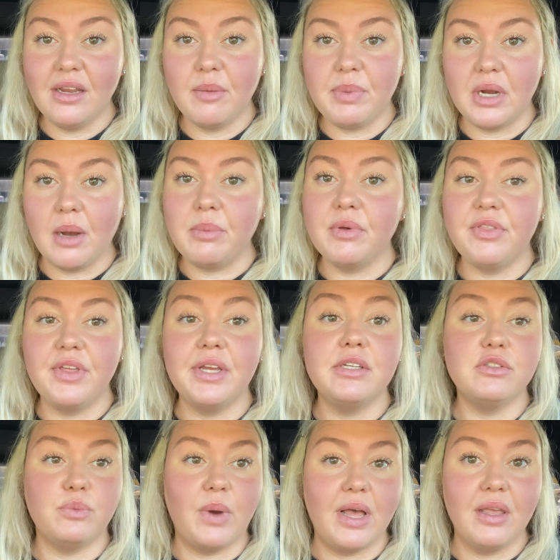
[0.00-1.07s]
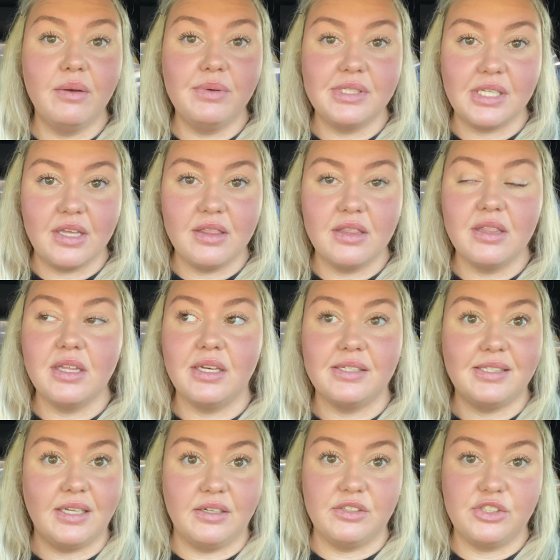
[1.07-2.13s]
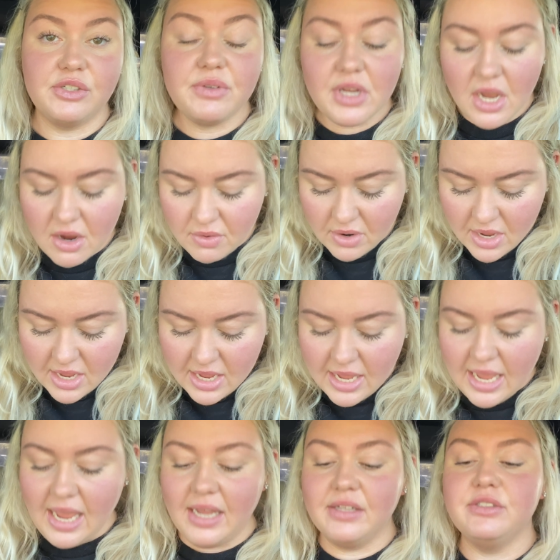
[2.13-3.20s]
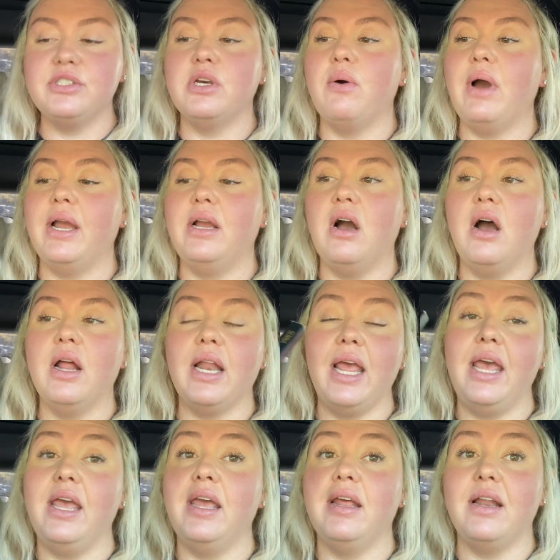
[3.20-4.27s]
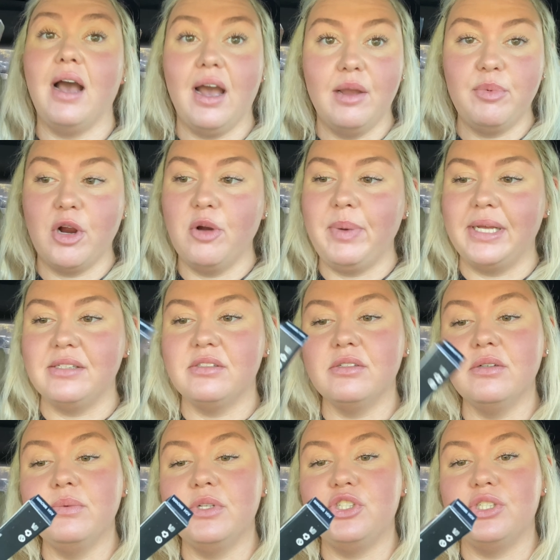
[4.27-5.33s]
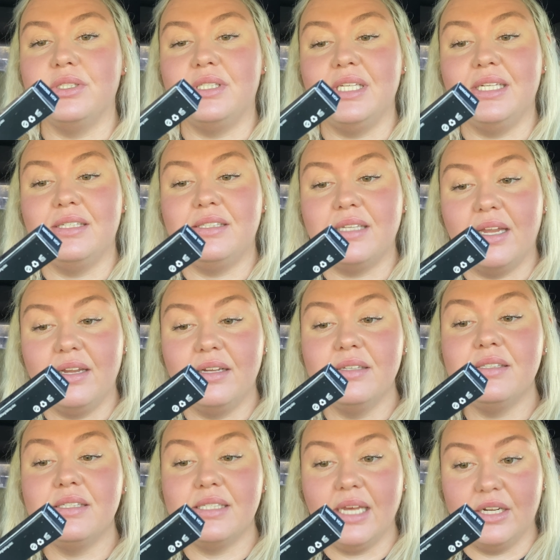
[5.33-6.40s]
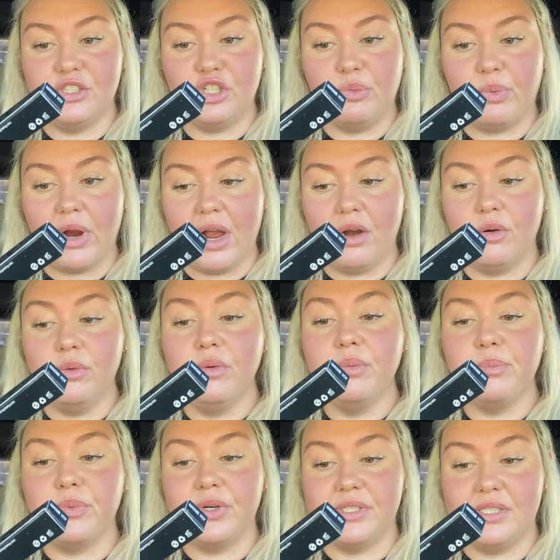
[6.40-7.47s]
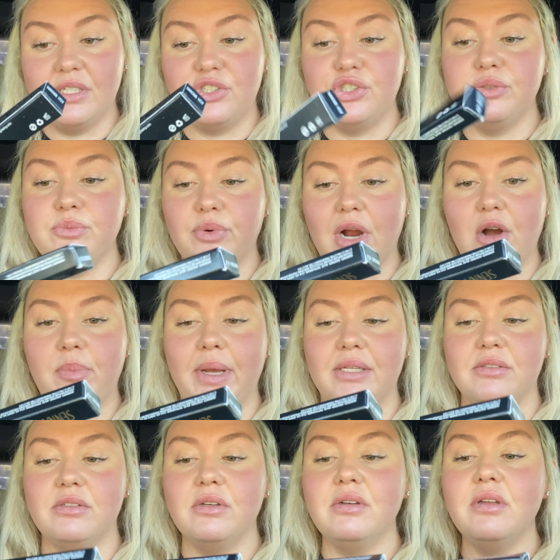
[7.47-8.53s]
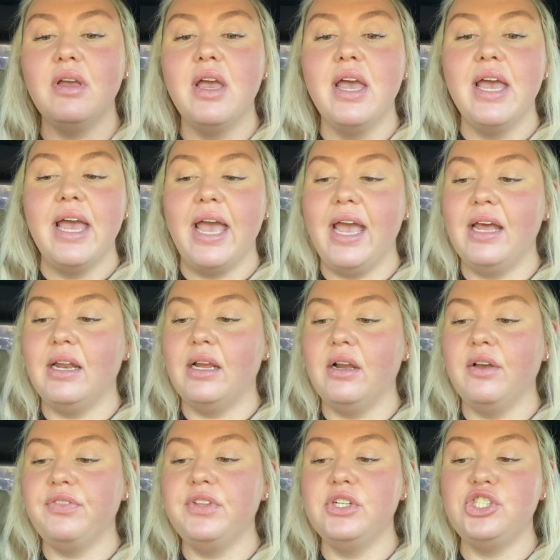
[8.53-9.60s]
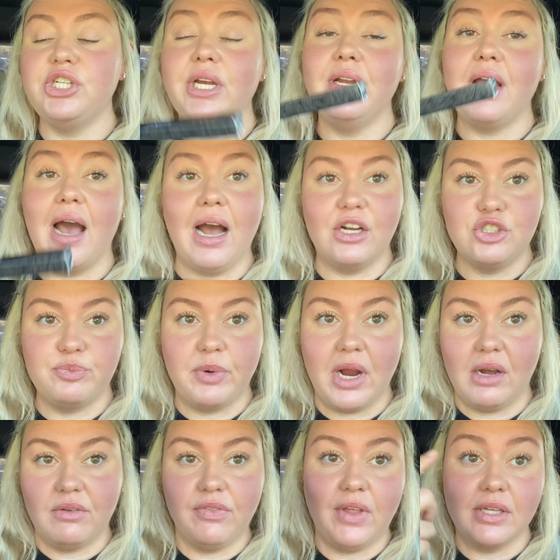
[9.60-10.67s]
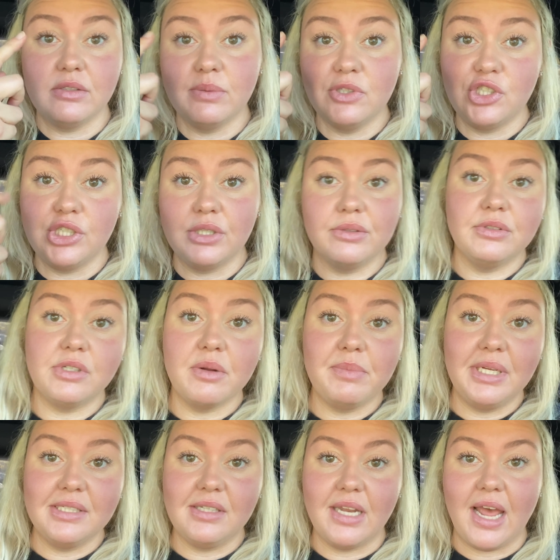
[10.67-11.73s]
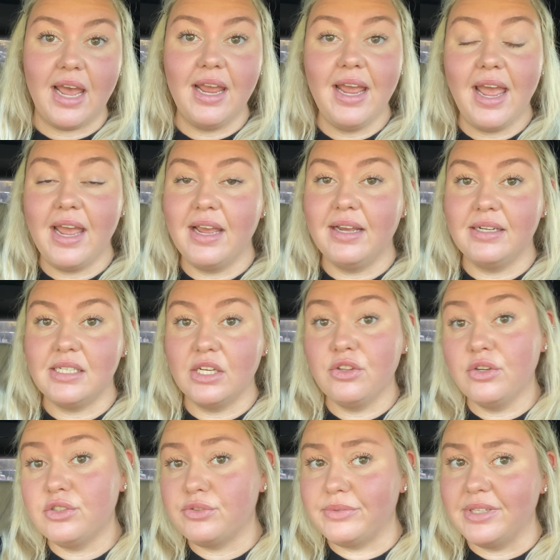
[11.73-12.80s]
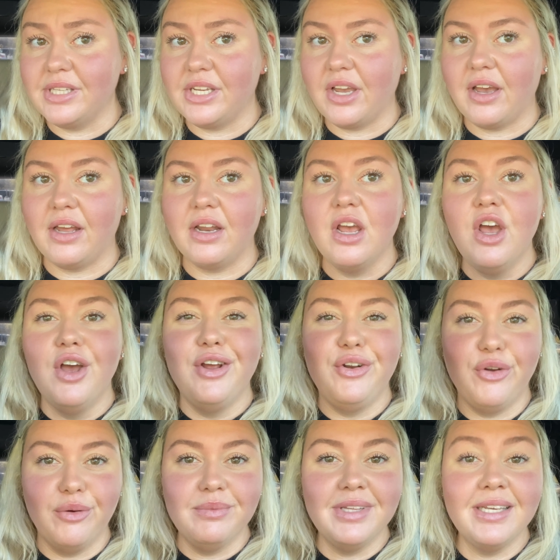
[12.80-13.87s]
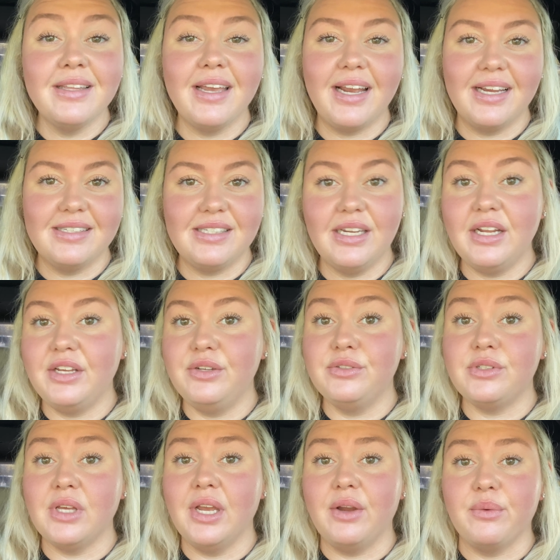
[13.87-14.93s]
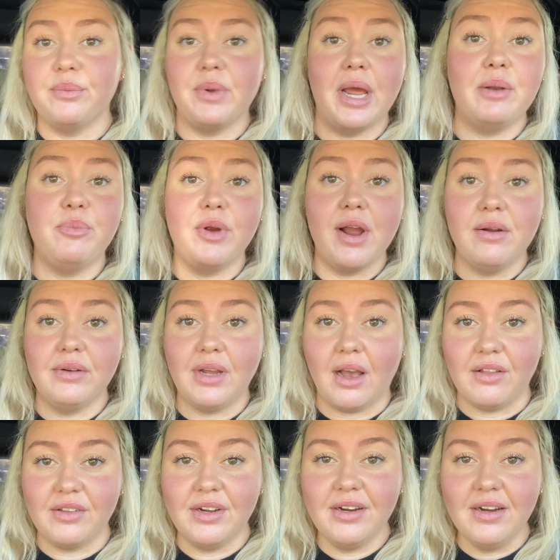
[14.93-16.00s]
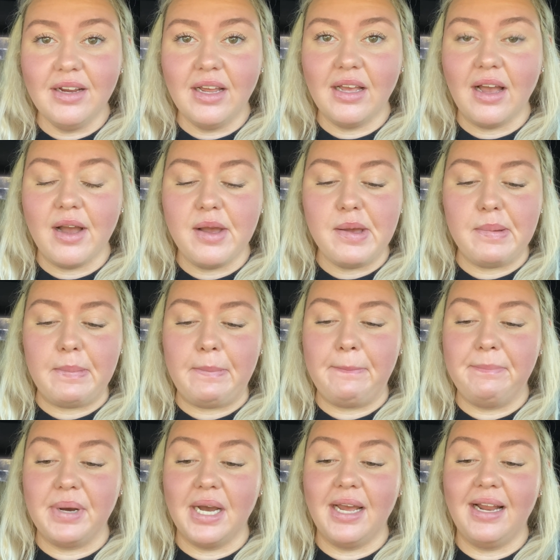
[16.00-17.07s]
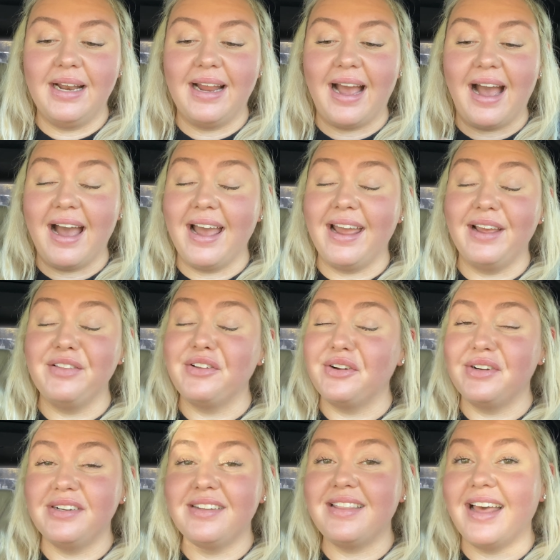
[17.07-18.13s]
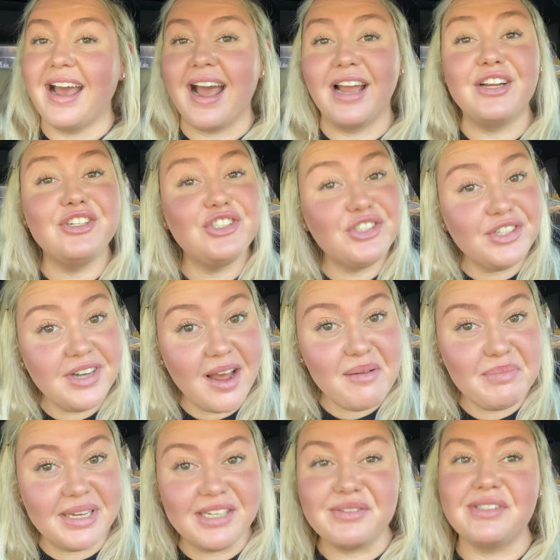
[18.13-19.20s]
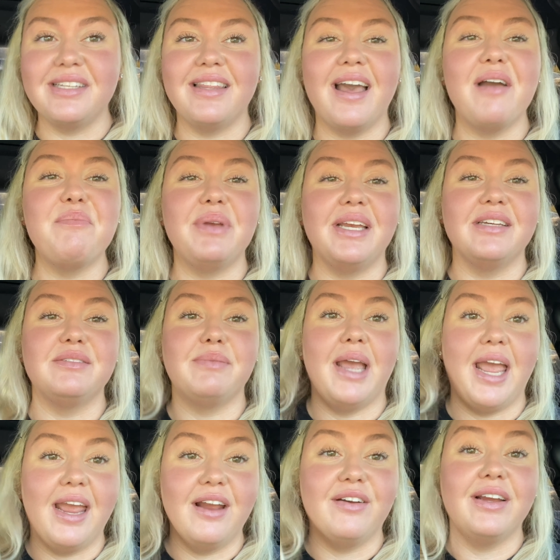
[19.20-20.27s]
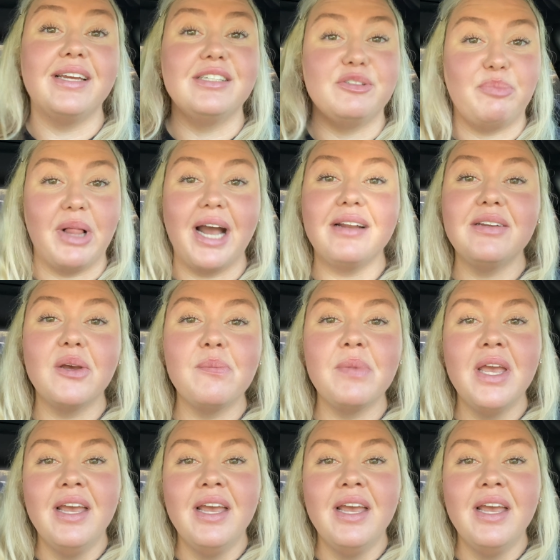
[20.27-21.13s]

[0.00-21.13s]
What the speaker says: up a couple things while I was in the Senna studio, and so I got an eyebrow pencil, which is the Senna Sketch a Brow Precision Brow Pencil, and I got the shade Ash Brown. That's what she used on me today, and it looks really good. Normally, like I said, I use like a red brown color, but I learned that I should not be using that because my hair is platinum,